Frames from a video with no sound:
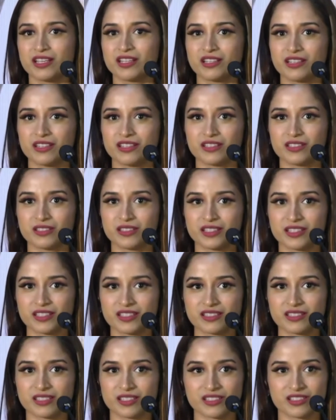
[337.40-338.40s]
uh,
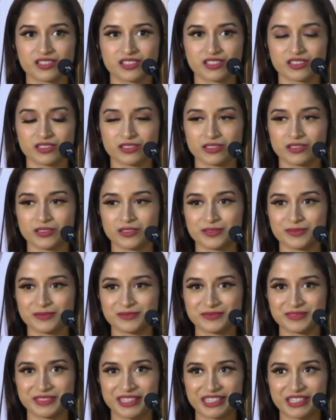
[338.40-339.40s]
it's it's uh,
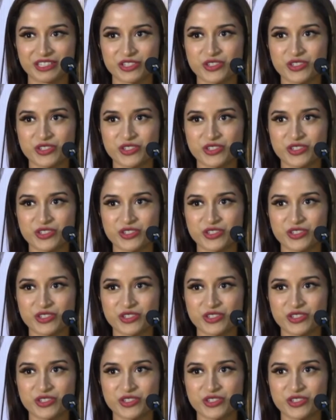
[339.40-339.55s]
like a